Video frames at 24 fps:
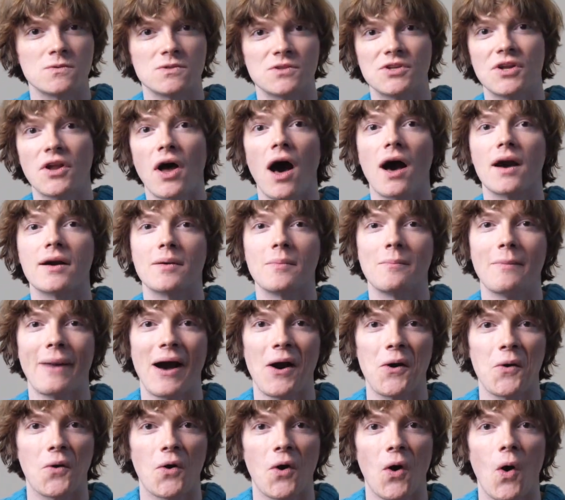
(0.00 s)
knock him
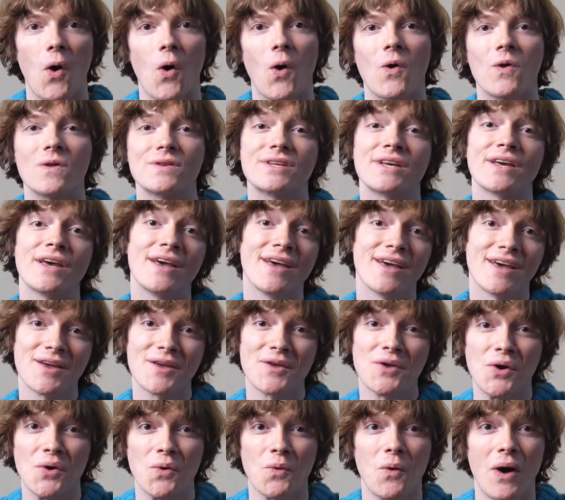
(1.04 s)
out cold.
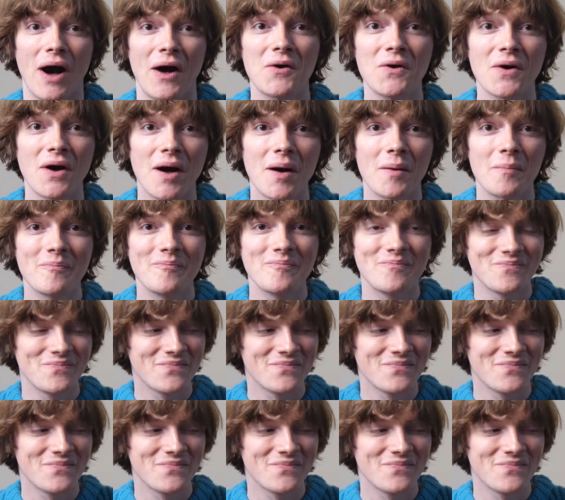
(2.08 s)
You're welcome.